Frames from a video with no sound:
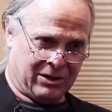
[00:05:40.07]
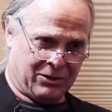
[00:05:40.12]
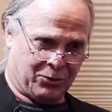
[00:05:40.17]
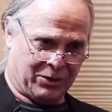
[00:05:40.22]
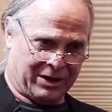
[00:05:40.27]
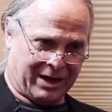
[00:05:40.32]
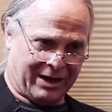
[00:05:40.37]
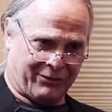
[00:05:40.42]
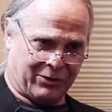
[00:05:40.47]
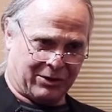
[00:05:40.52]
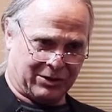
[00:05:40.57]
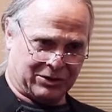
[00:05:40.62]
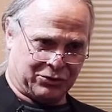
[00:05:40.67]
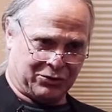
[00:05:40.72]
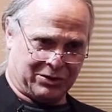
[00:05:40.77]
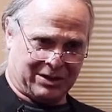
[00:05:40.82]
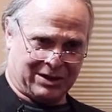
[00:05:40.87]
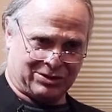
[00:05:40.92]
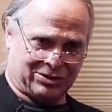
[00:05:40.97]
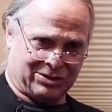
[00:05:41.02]
whatever
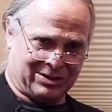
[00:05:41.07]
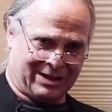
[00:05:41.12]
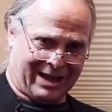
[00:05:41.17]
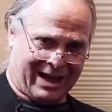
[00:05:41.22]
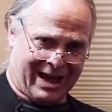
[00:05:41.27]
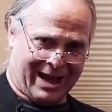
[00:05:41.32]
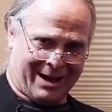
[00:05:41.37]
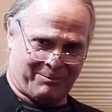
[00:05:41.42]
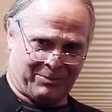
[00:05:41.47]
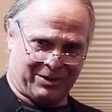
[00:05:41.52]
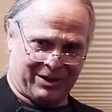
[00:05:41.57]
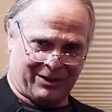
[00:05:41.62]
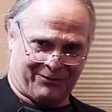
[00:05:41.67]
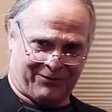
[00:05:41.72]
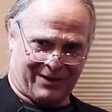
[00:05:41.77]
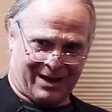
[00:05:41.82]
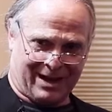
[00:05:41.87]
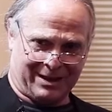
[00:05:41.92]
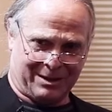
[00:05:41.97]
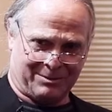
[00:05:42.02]
tradition they happen to
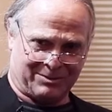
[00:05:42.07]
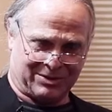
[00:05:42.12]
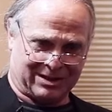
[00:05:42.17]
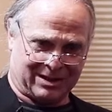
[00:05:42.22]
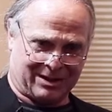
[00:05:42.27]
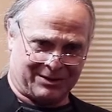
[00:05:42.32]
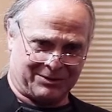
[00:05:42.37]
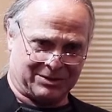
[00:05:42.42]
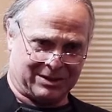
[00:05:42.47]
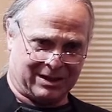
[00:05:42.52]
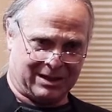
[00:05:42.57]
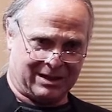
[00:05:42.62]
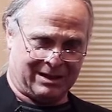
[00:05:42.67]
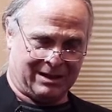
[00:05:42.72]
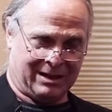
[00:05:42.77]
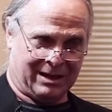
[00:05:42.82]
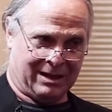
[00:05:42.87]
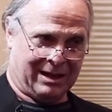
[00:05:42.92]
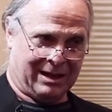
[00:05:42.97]
find themselves in,